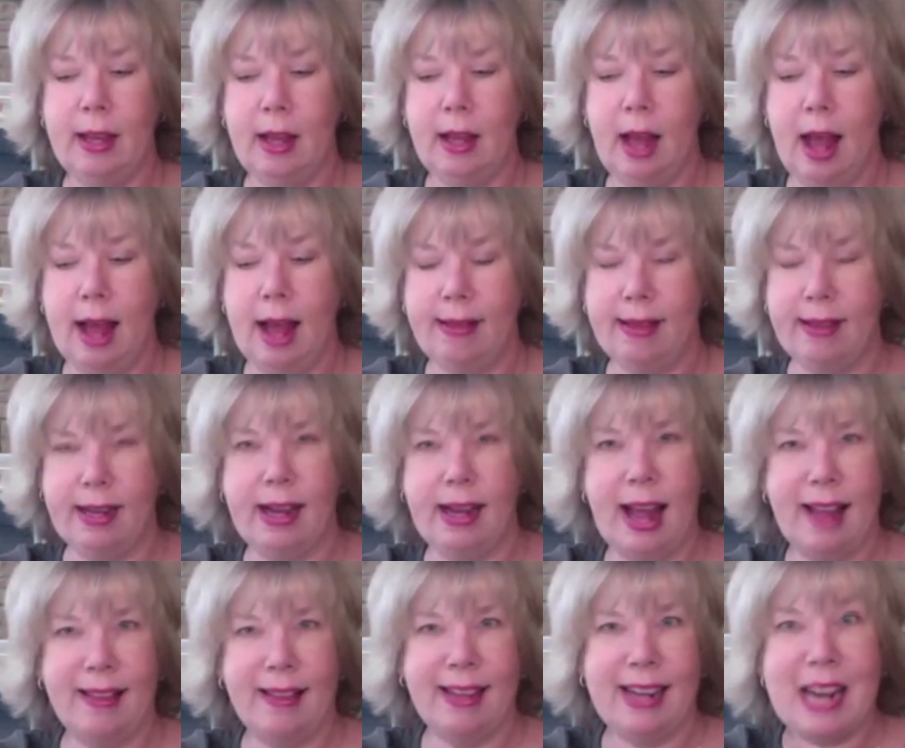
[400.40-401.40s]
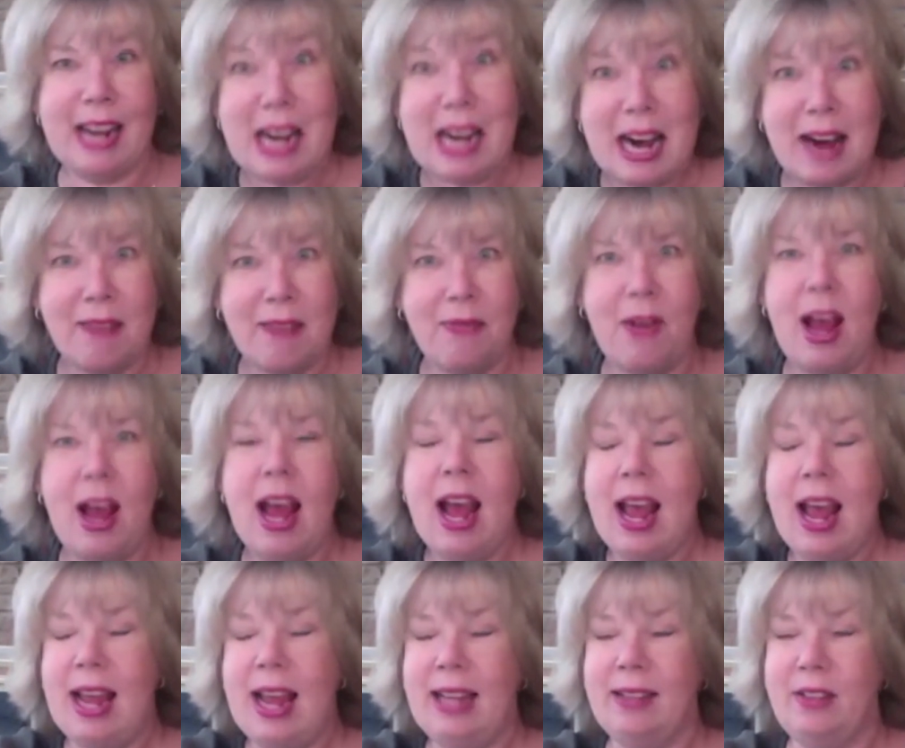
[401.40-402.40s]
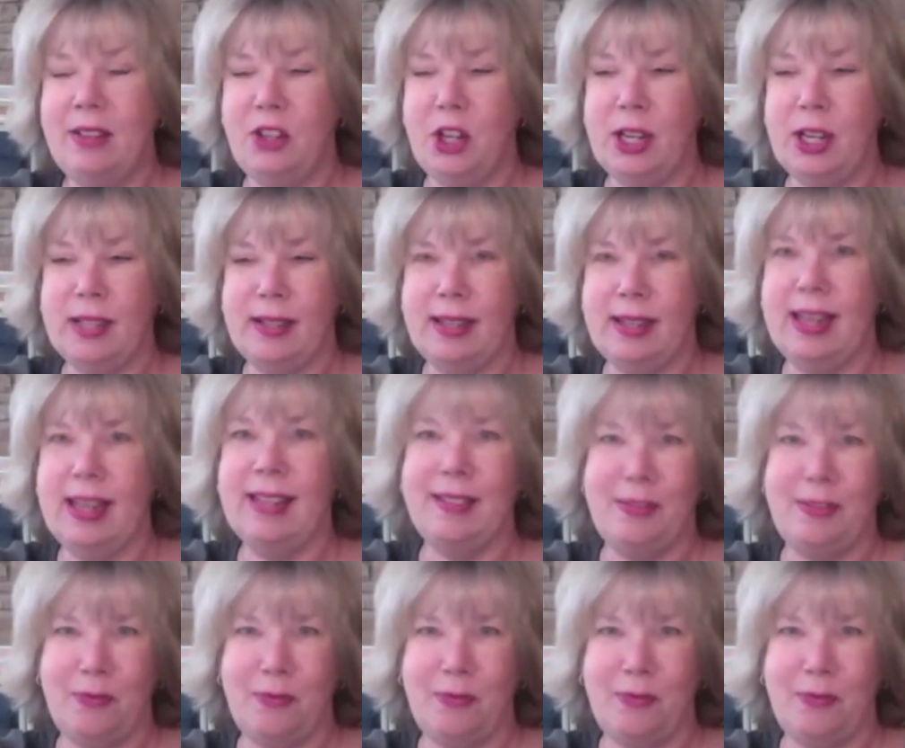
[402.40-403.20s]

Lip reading: at the cuff. It's